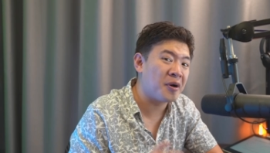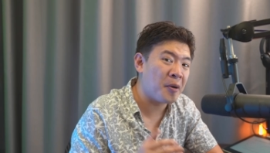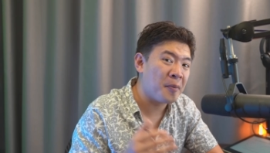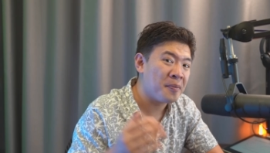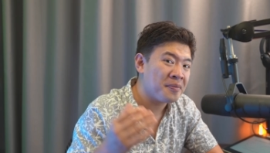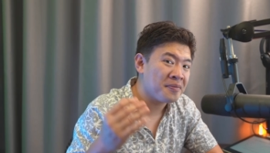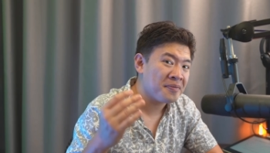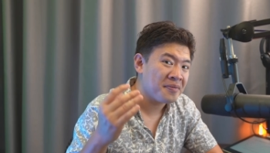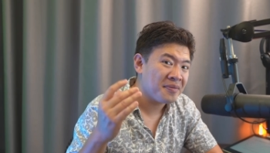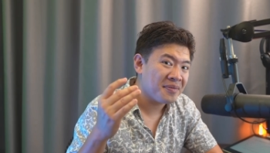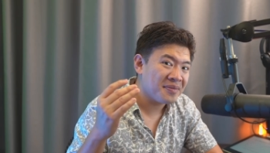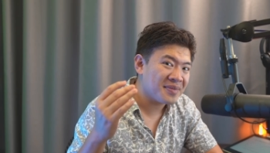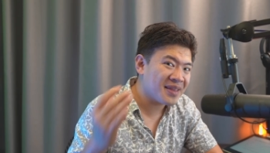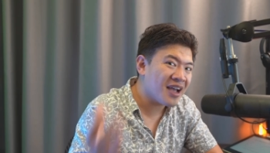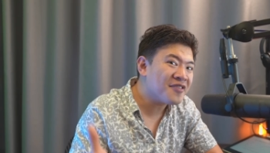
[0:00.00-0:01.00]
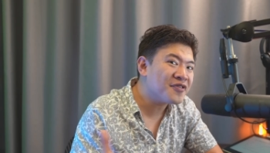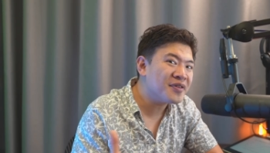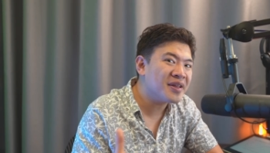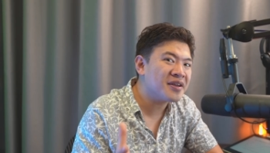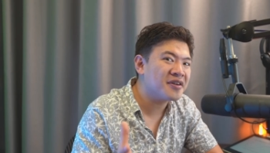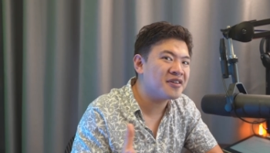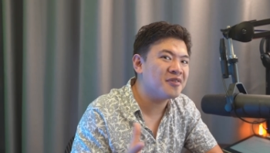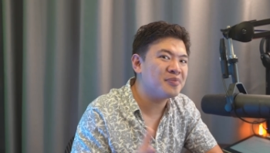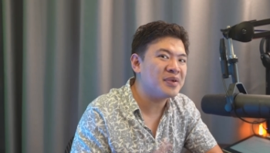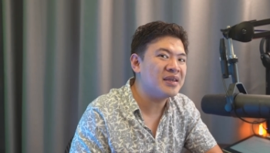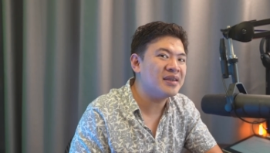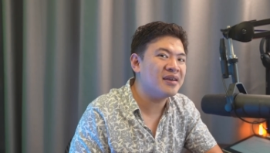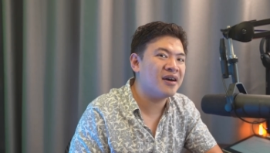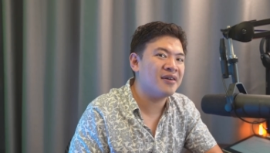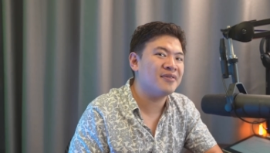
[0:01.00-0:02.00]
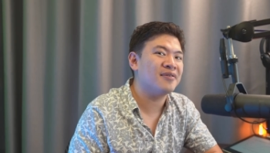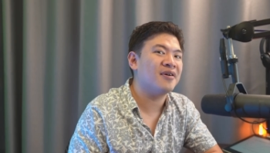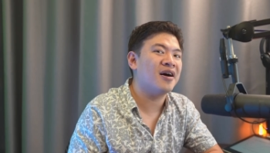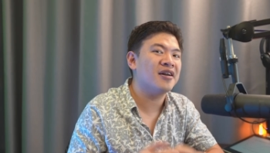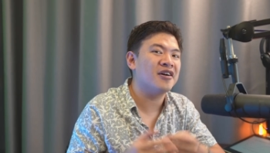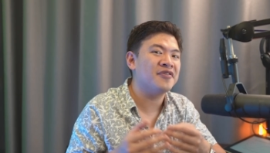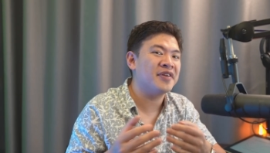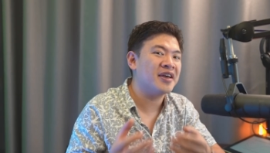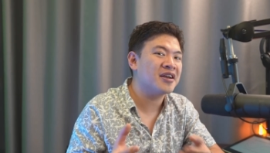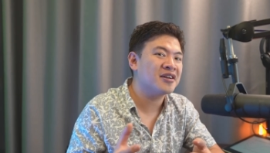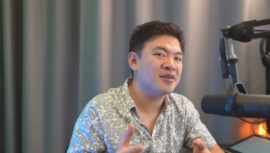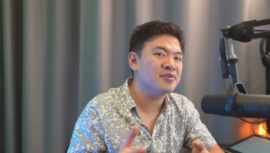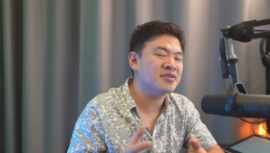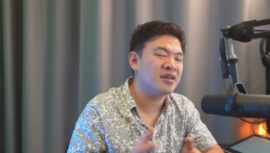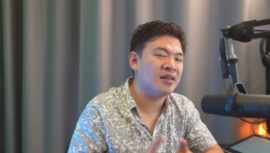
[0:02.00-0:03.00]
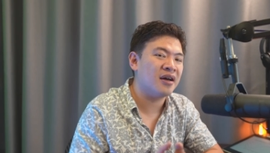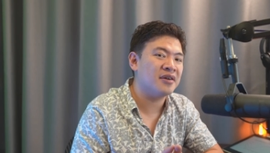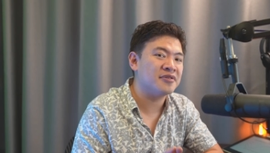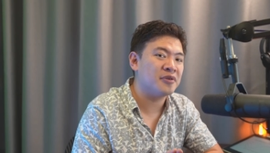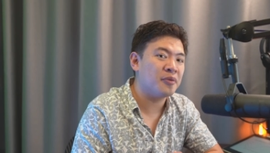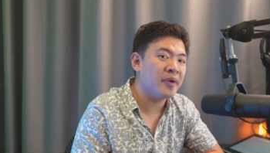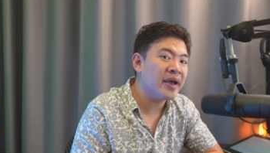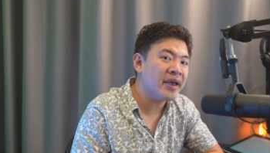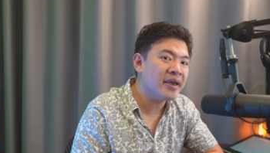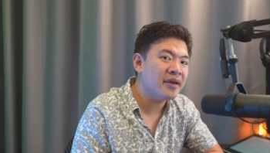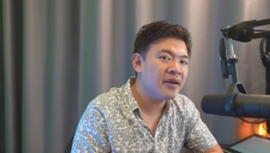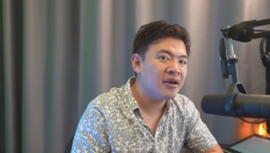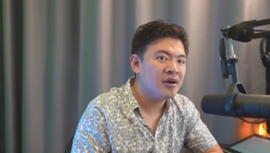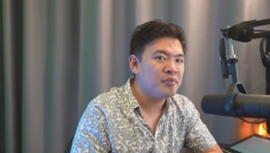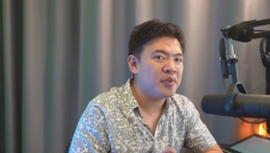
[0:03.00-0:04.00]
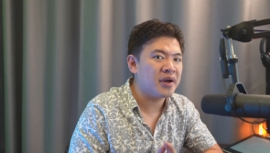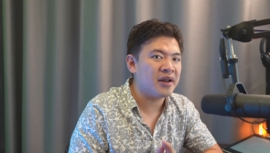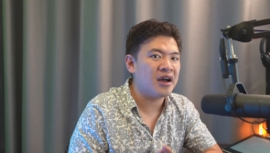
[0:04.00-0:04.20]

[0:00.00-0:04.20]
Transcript: So definitely going to be a lot of hiccups along the way,